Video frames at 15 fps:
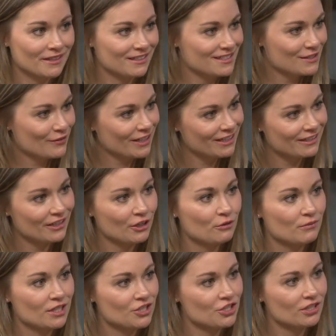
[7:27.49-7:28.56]
That's funny that you
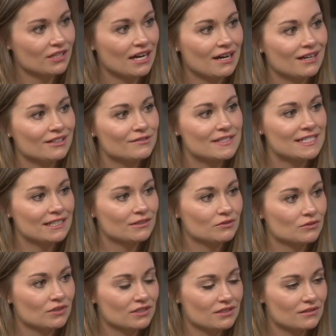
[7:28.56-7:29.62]
mentioned that. I've
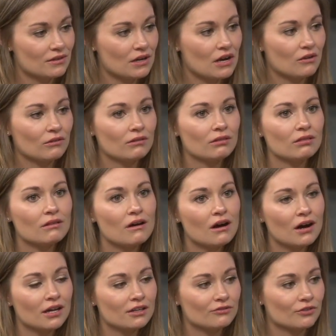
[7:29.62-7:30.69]
seen a
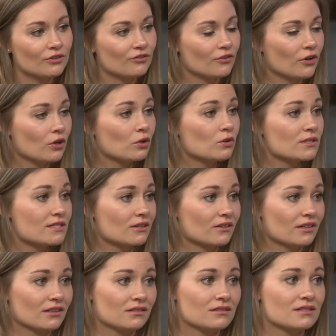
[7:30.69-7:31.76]
lot of referrals on
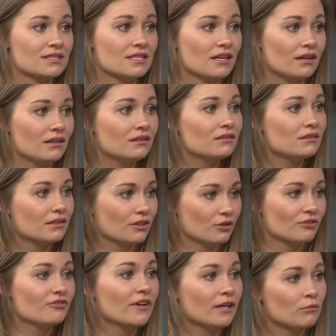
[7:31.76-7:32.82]
kids that are
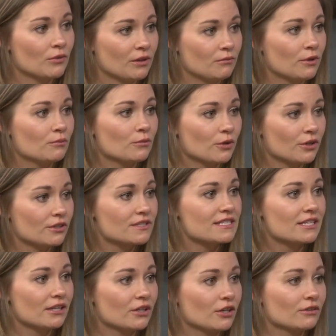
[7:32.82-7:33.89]
family members
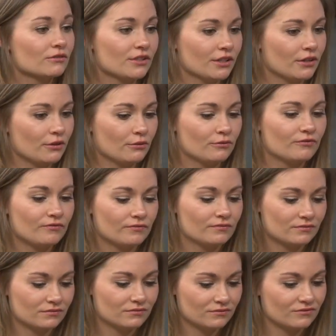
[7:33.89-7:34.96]
that are,
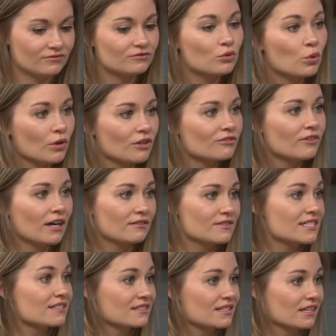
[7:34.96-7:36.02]
4, 5,
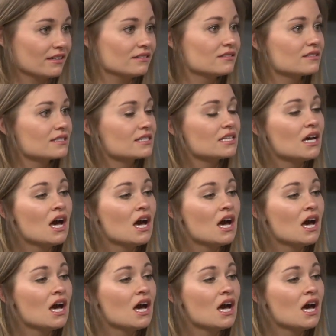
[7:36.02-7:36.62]
6 kids.